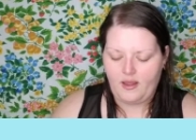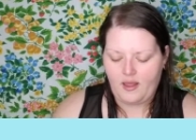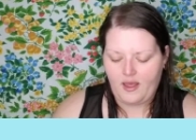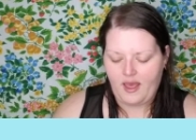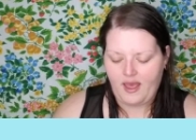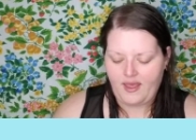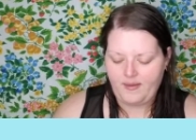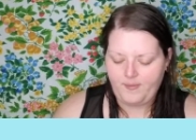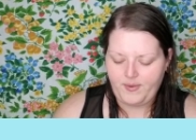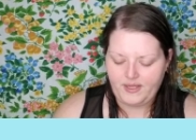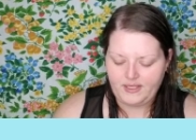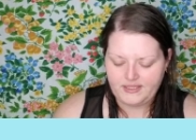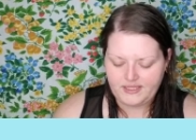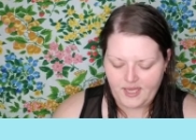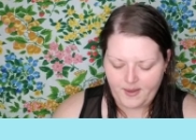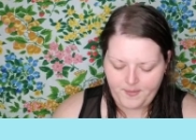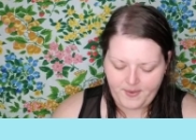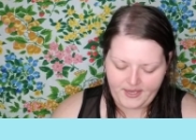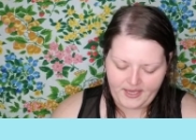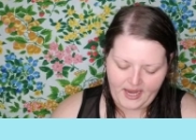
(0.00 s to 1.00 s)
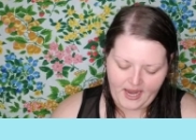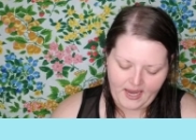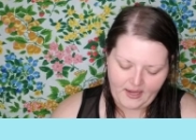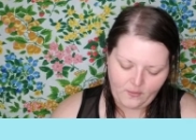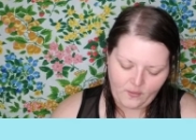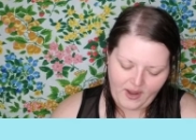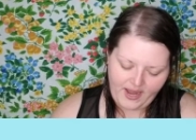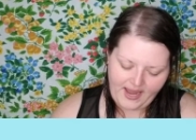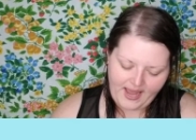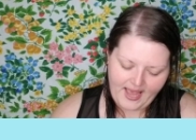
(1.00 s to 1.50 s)
I picked up an
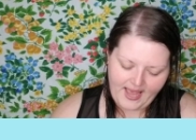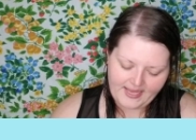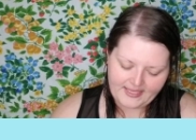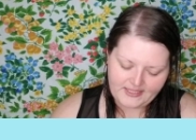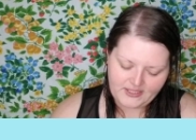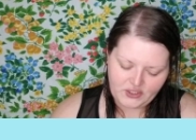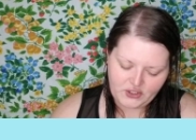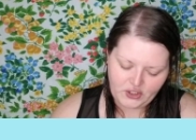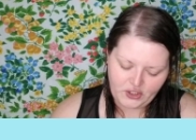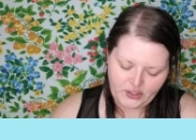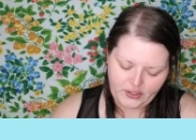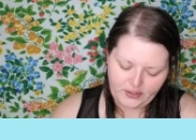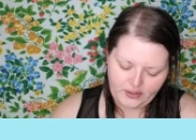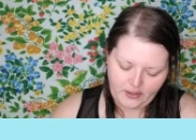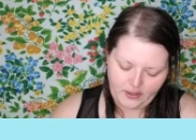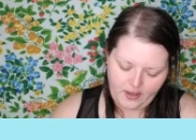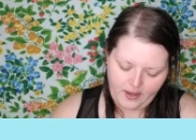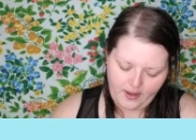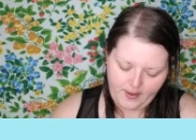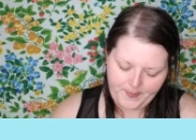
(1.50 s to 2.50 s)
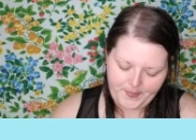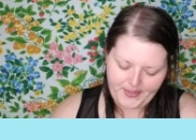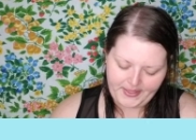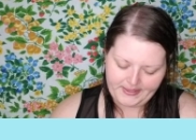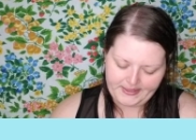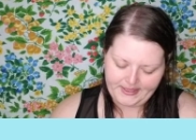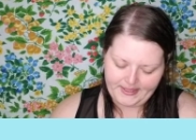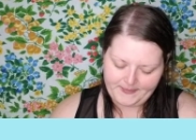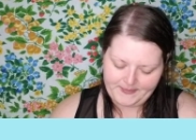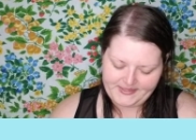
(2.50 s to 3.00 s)
NYX Turn Up
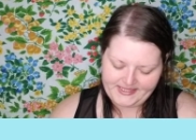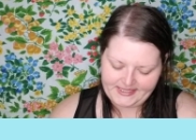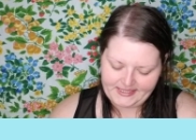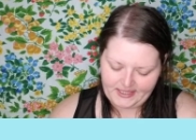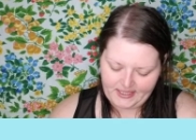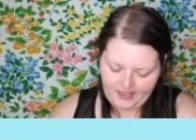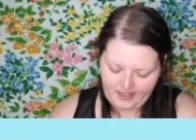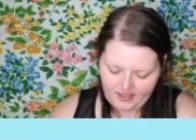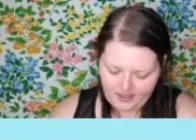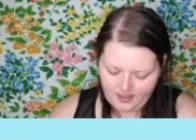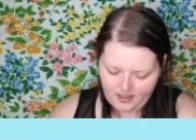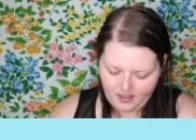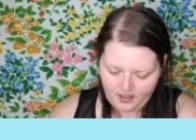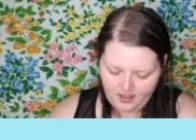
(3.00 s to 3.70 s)
Lipstick.